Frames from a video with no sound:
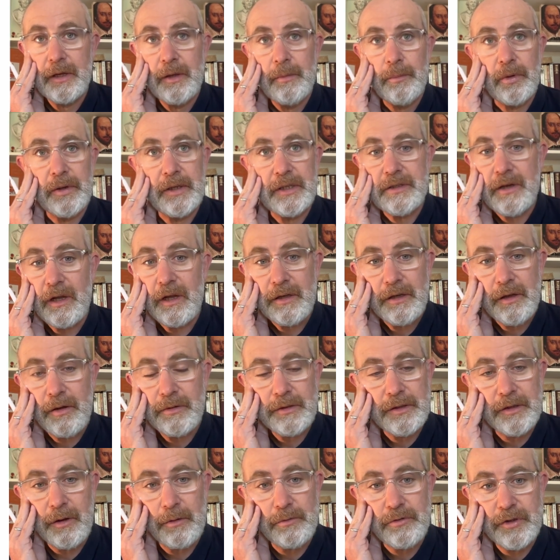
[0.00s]
But he's not going
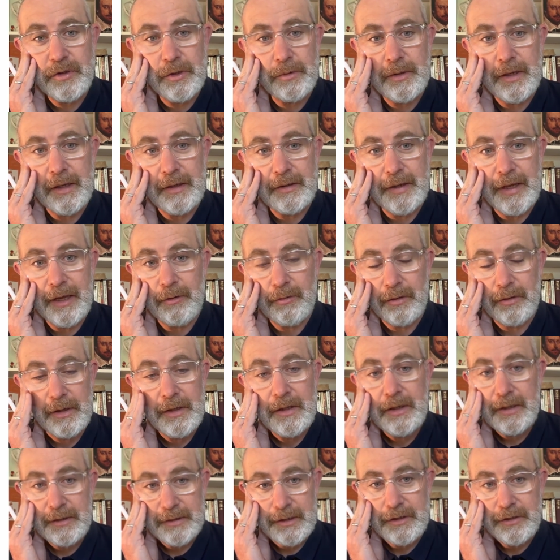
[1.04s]
to go through that now.
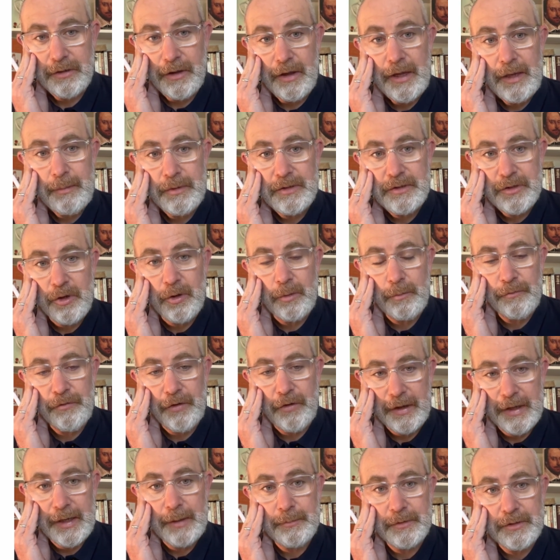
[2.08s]
The time has come for
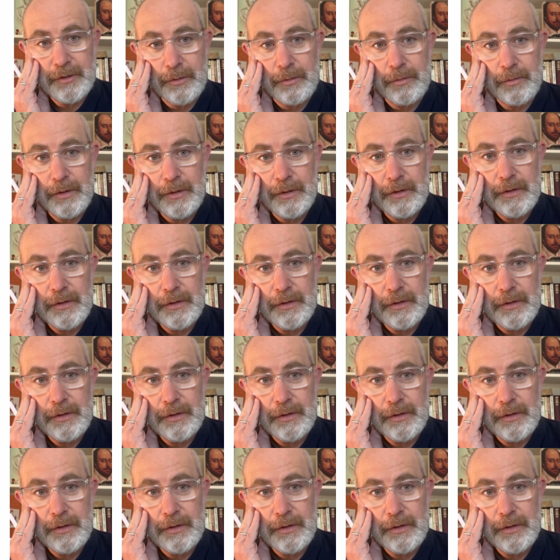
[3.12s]
him to